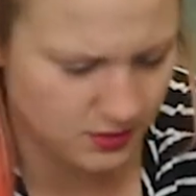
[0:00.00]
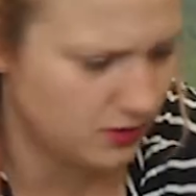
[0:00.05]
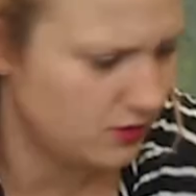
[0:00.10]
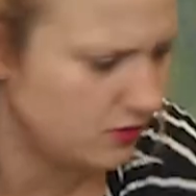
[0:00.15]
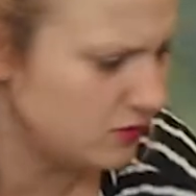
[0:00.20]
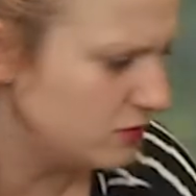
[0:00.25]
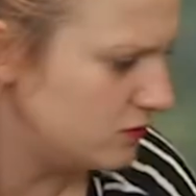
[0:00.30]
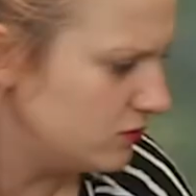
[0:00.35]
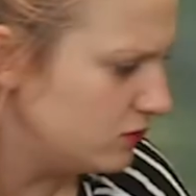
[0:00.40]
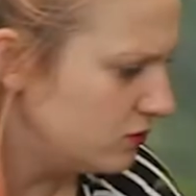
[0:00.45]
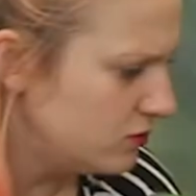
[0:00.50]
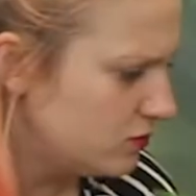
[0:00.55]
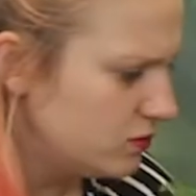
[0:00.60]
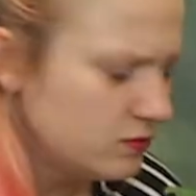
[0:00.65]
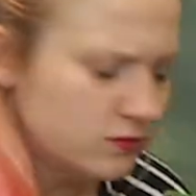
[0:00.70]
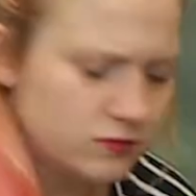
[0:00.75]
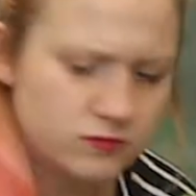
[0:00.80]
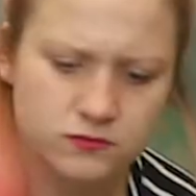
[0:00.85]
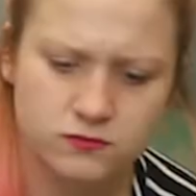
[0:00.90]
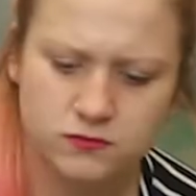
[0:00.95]

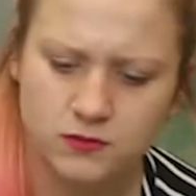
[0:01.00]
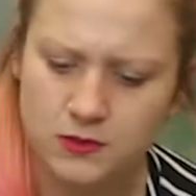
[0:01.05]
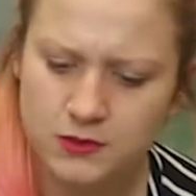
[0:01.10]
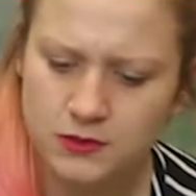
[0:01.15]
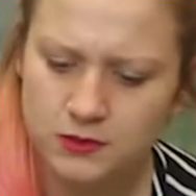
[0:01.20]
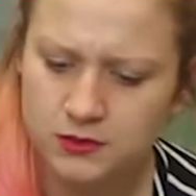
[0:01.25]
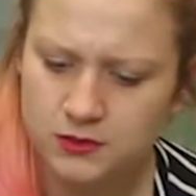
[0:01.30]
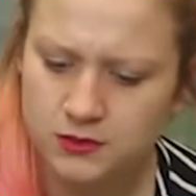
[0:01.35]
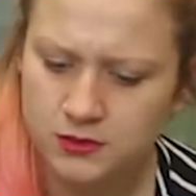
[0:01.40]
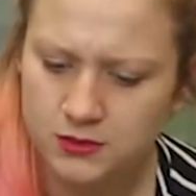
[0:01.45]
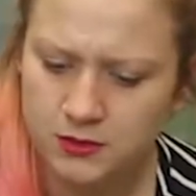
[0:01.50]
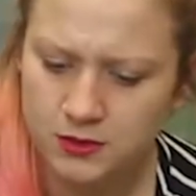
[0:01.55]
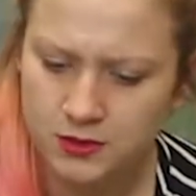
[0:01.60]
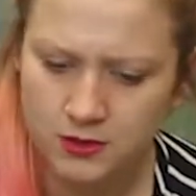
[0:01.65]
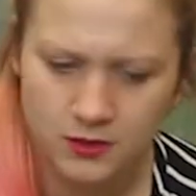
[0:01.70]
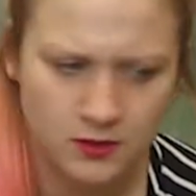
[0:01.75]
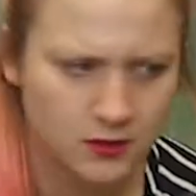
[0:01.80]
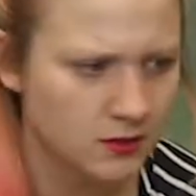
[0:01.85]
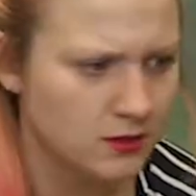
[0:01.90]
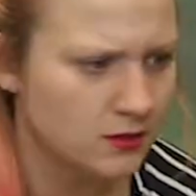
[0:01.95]
Oh,
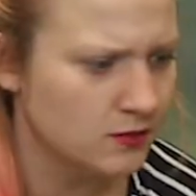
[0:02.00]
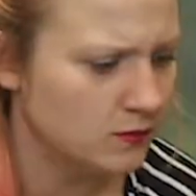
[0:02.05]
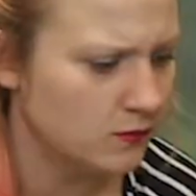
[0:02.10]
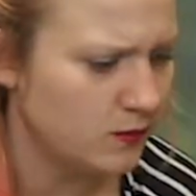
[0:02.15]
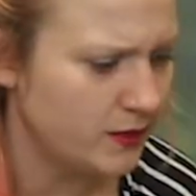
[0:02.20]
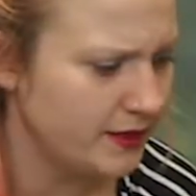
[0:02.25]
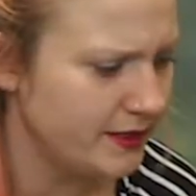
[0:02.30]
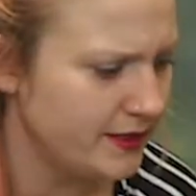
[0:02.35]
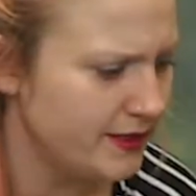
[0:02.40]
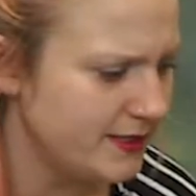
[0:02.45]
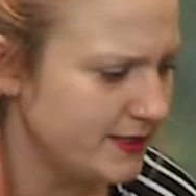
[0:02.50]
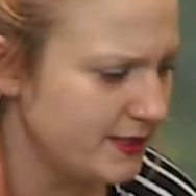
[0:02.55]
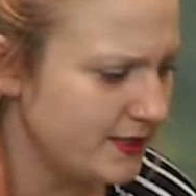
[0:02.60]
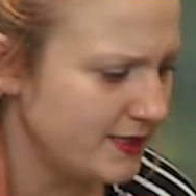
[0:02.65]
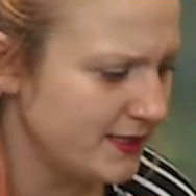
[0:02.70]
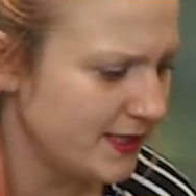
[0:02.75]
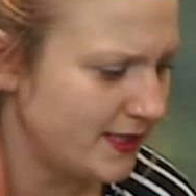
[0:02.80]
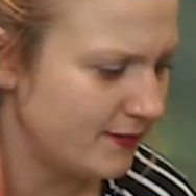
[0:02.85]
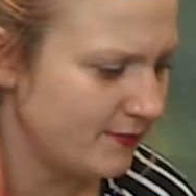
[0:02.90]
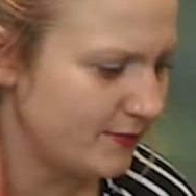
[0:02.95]
why is this
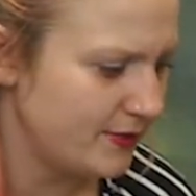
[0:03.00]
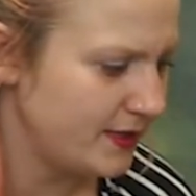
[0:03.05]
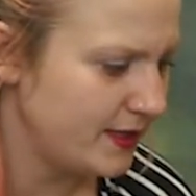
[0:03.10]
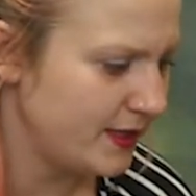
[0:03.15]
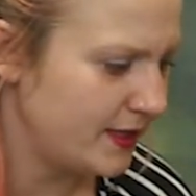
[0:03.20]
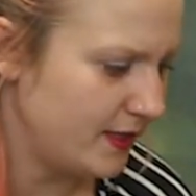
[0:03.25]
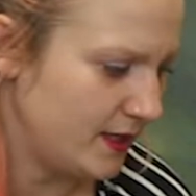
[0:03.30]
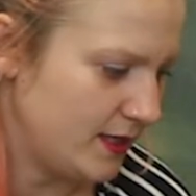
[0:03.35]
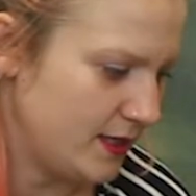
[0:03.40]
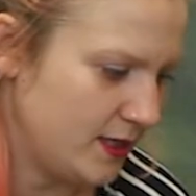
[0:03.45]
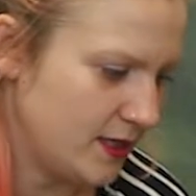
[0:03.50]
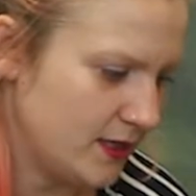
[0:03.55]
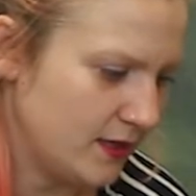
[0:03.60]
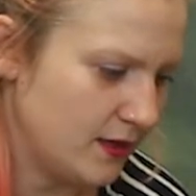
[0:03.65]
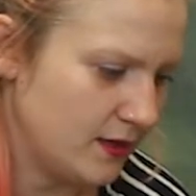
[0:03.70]
happening?